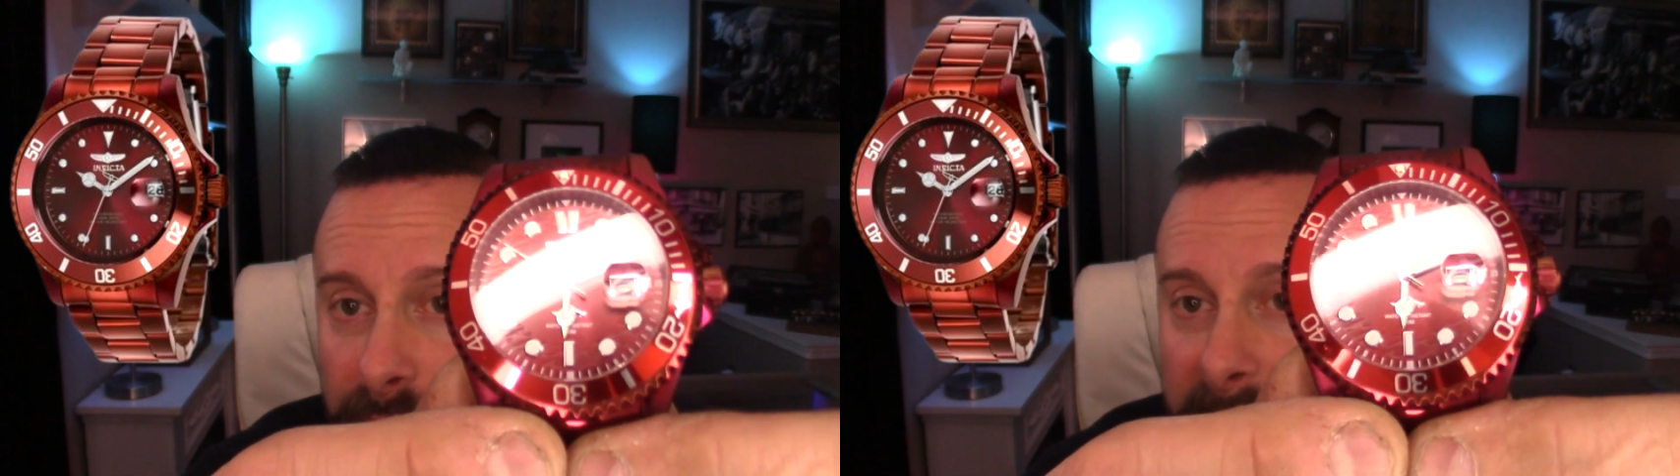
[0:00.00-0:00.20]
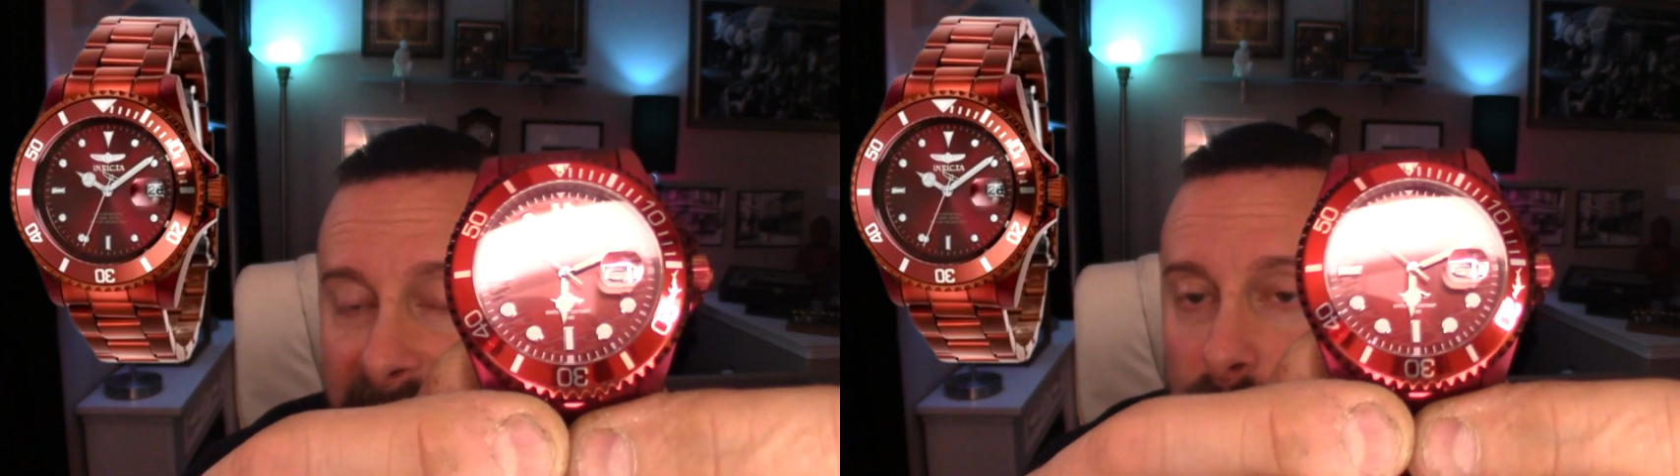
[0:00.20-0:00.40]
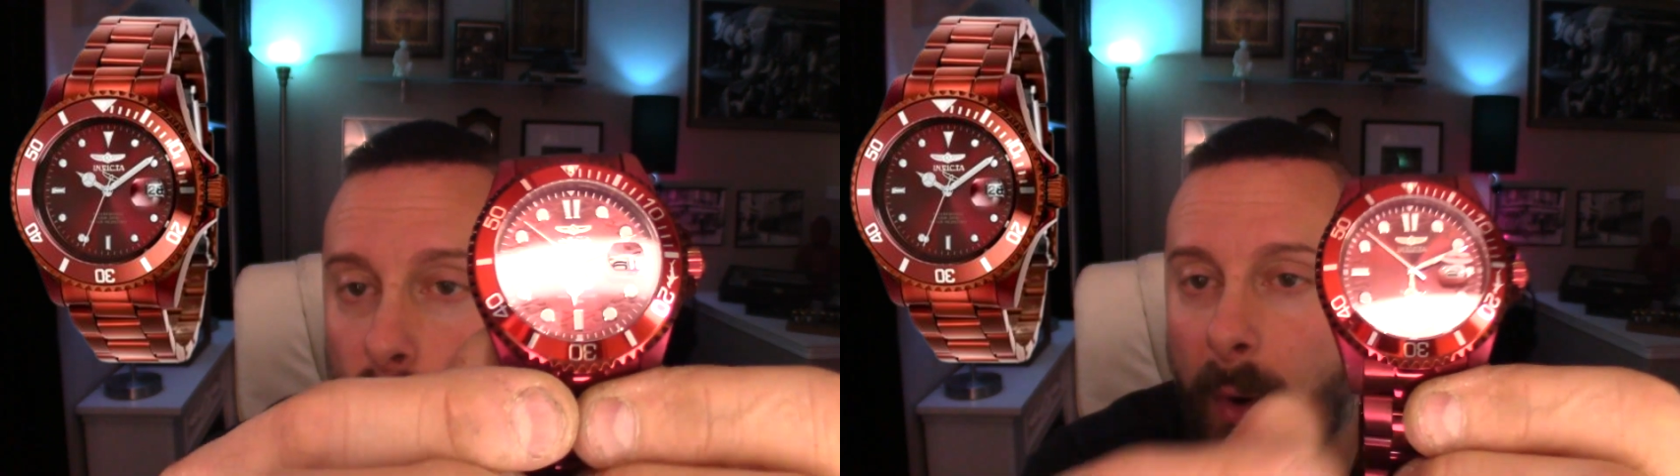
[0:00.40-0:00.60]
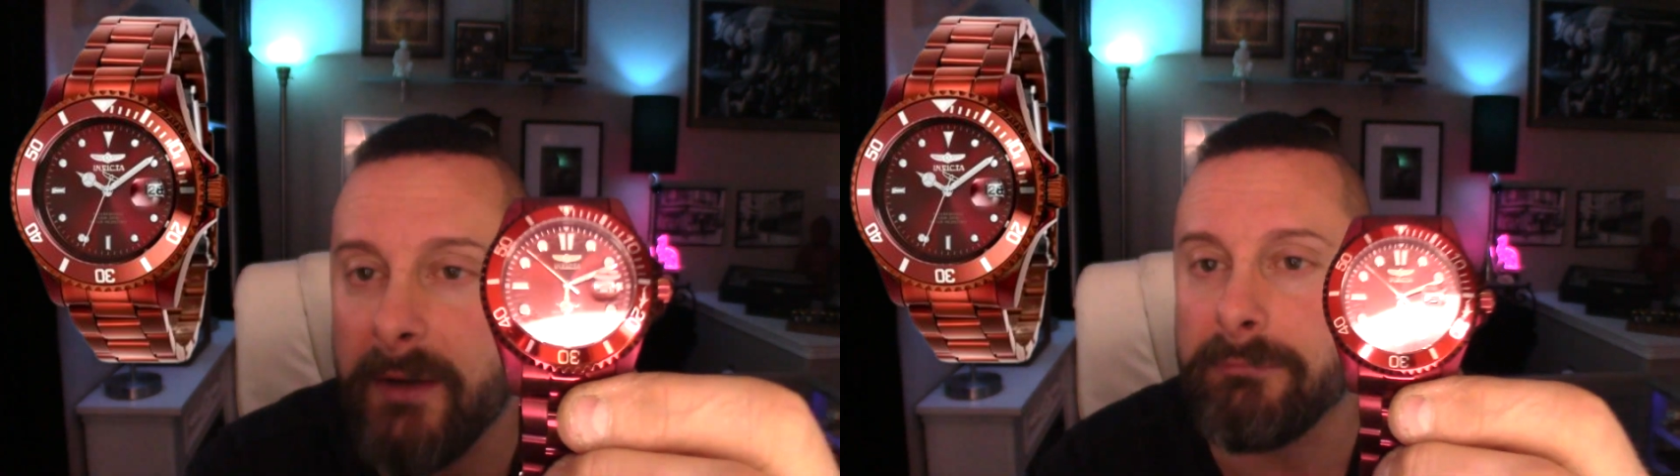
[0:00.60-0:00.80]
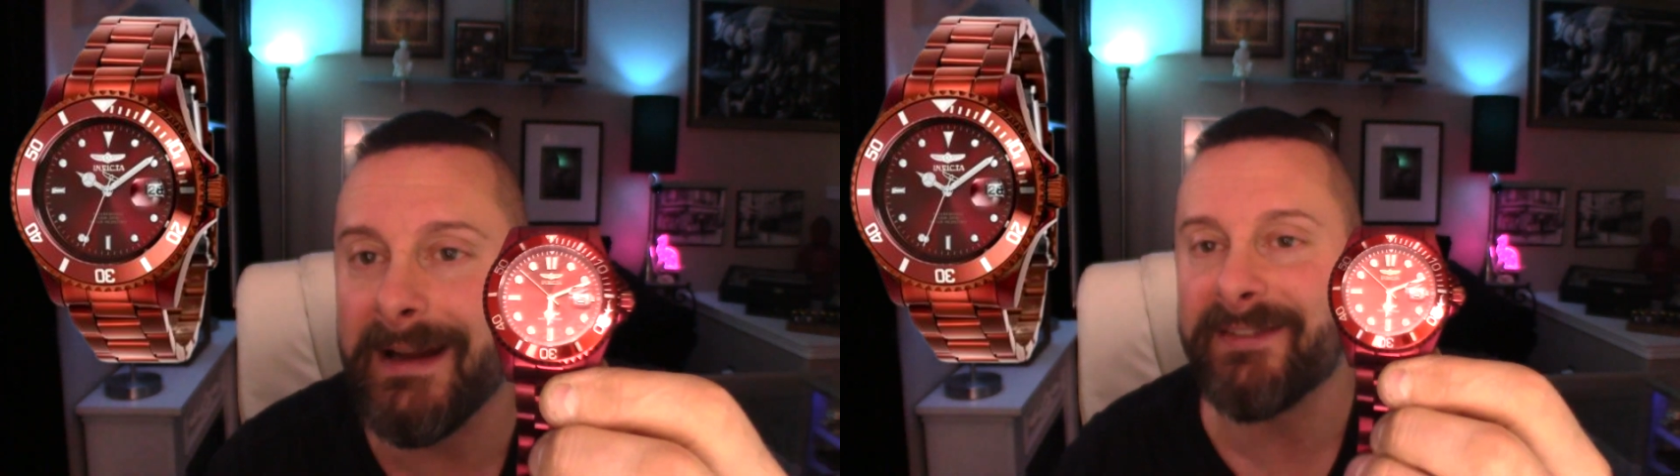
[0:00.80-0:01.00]
but that's
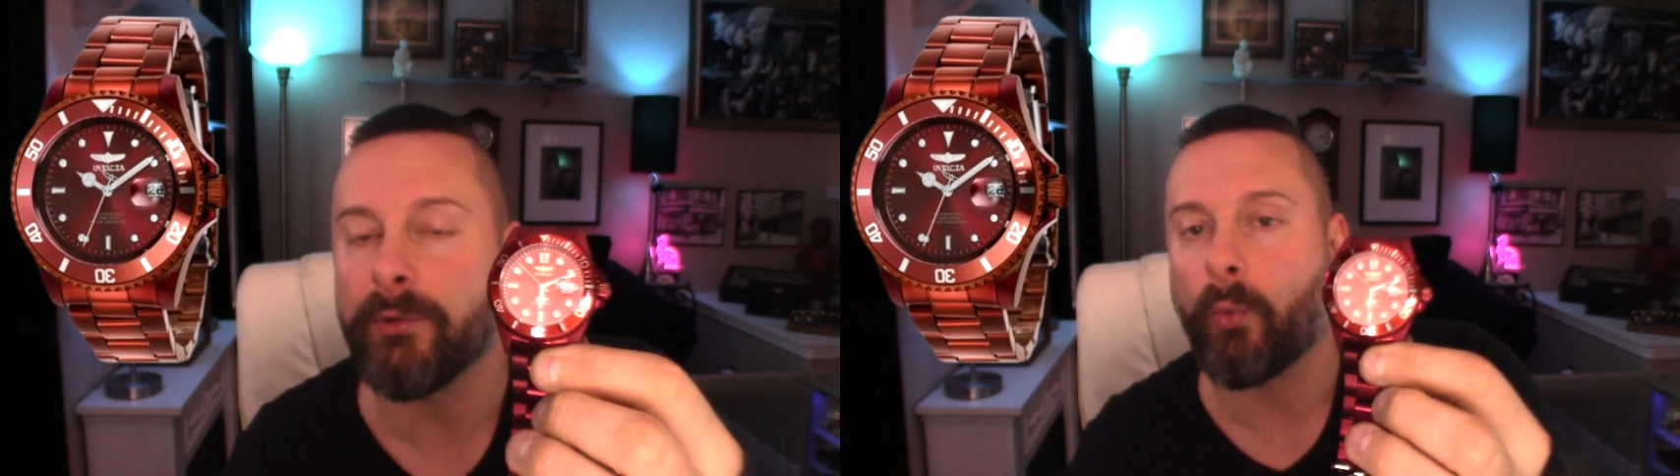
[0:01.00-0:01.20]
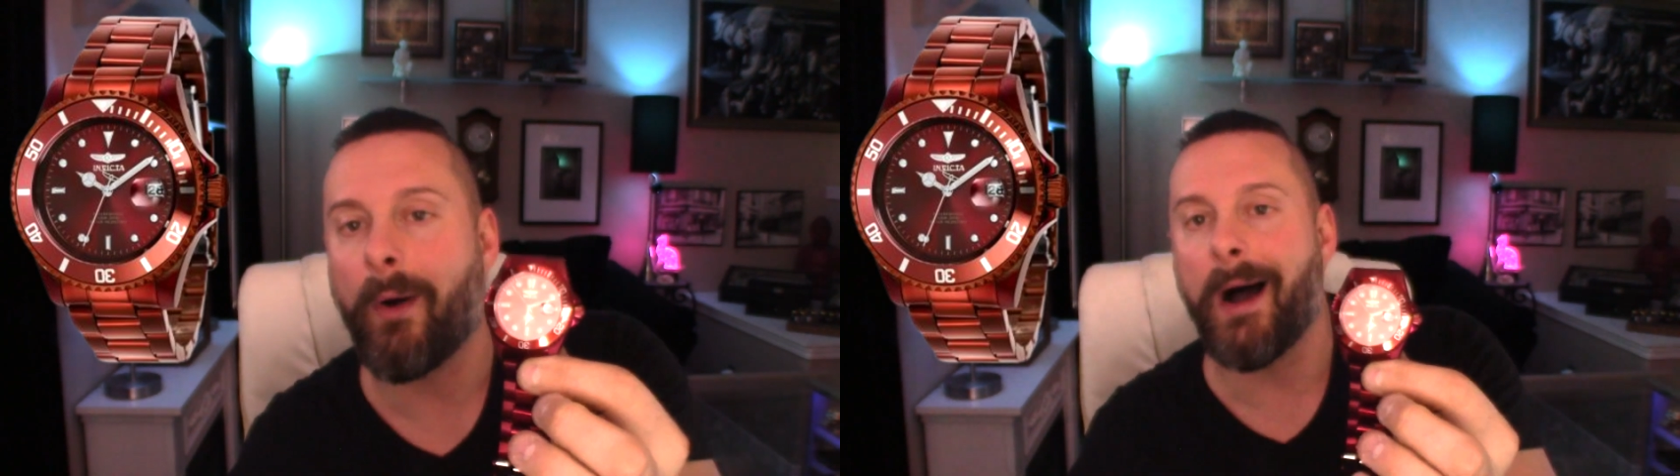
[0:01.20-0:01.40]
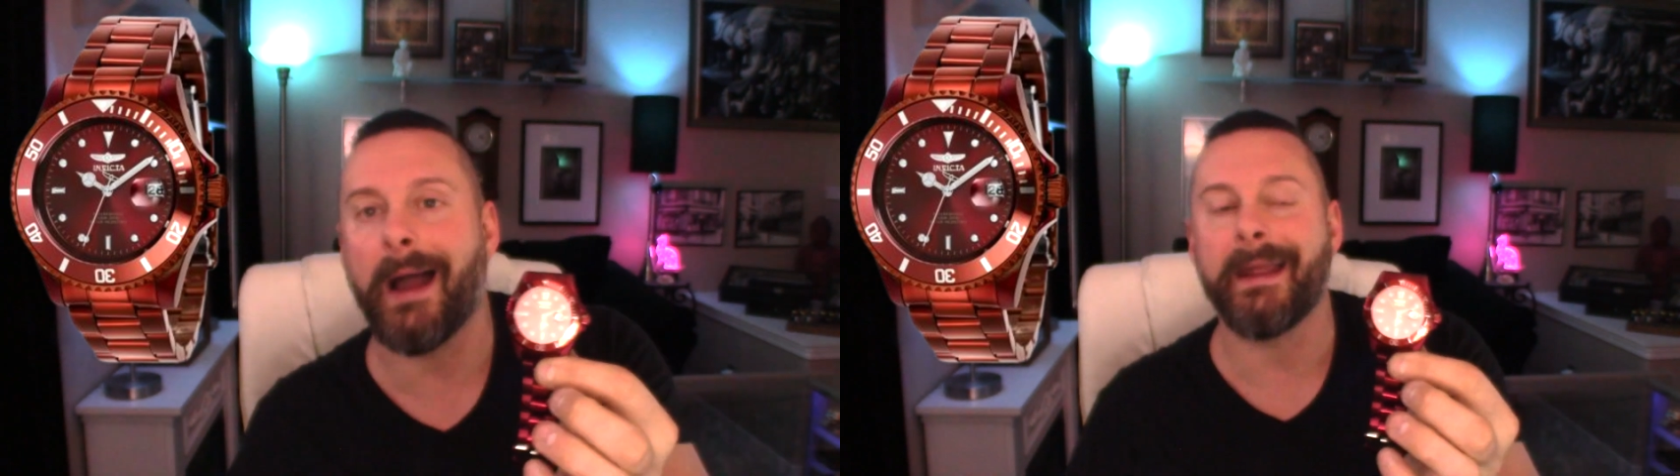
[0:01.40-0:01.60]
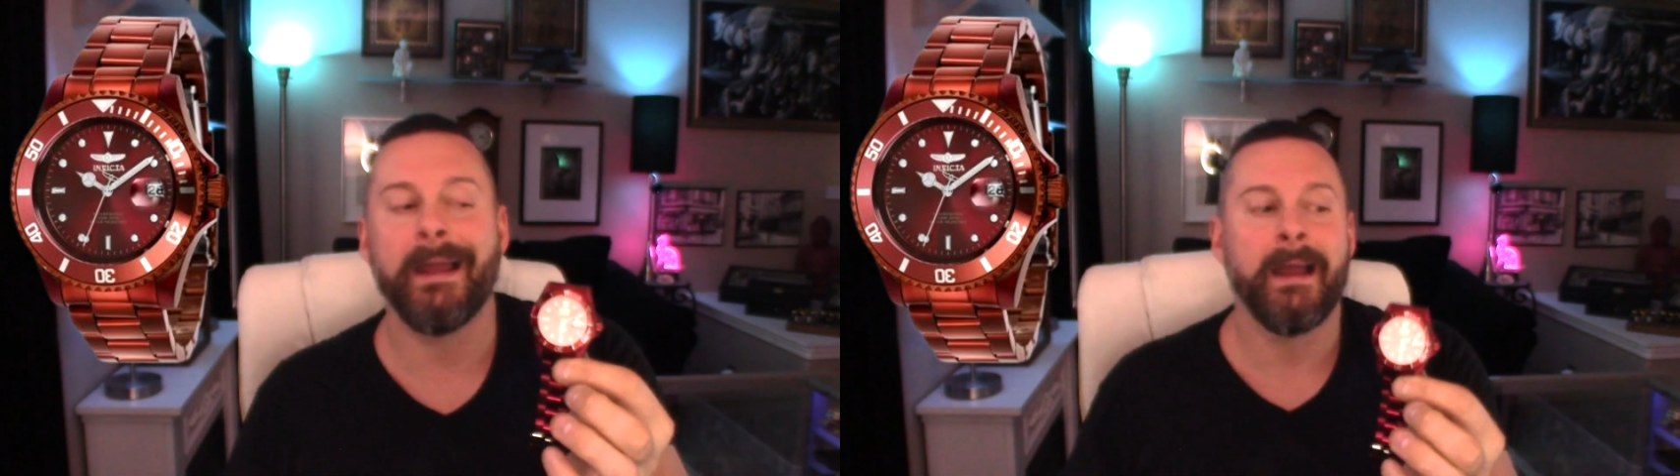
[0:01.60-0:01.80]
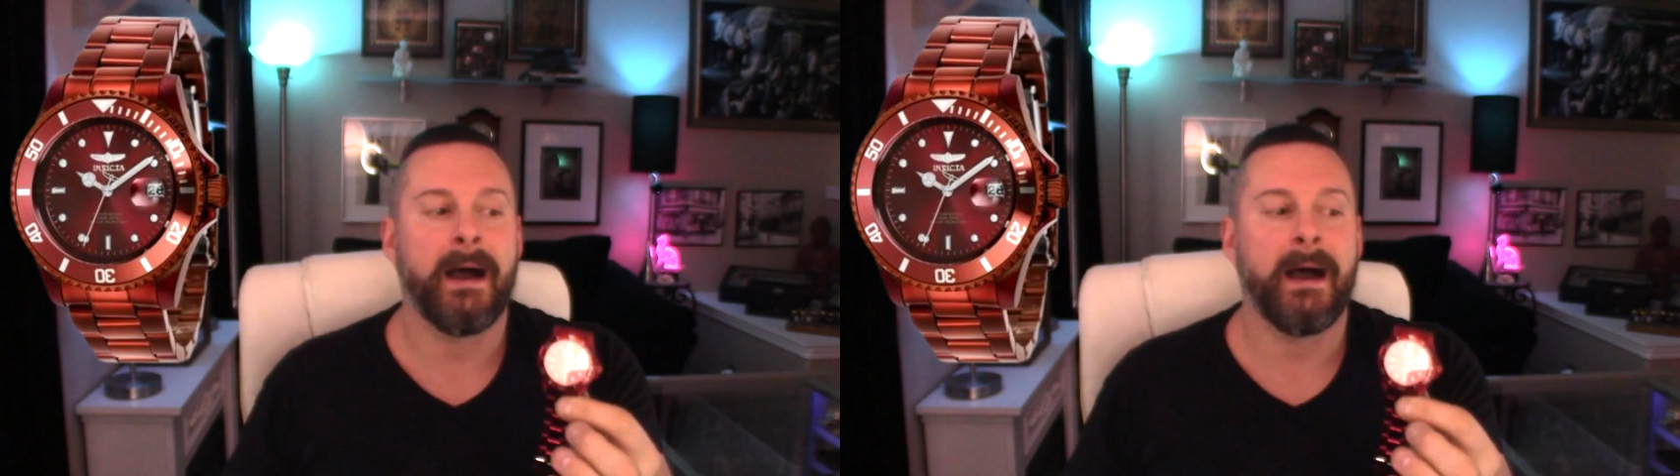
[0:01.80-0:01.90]
one reason why,